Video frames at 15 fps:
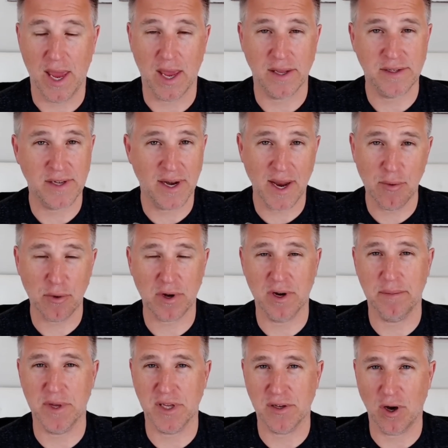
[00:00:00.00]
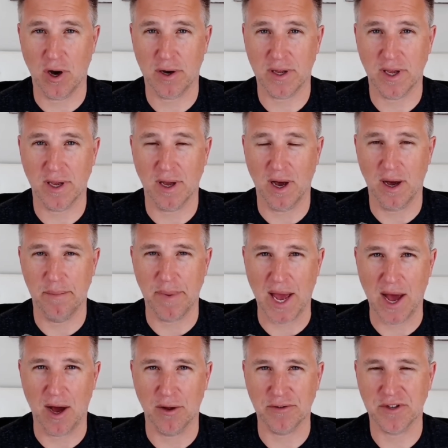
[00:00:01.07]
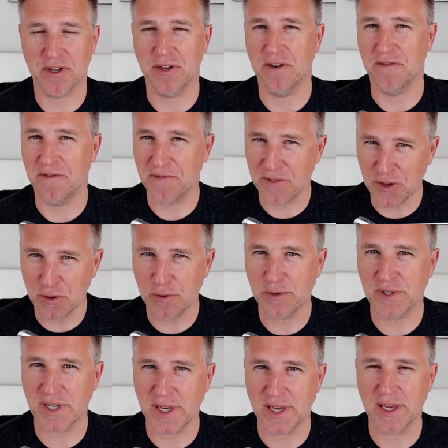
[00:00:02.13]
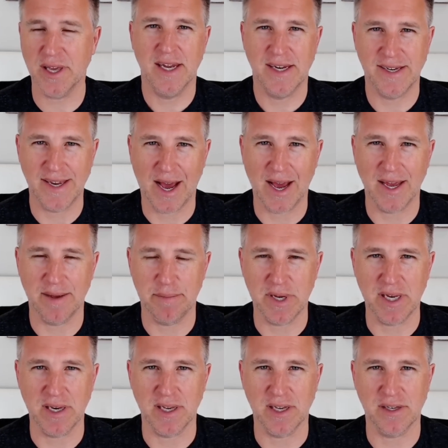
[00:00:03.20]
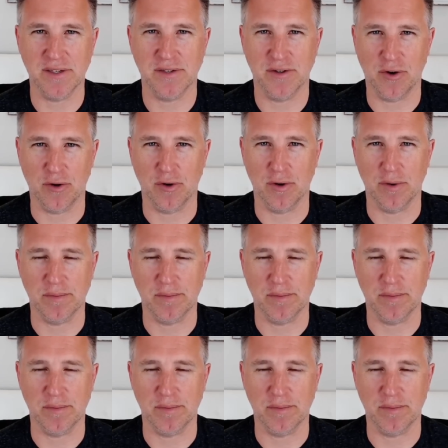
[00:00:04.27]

And today we're going to be talking about confusing diabetes terms.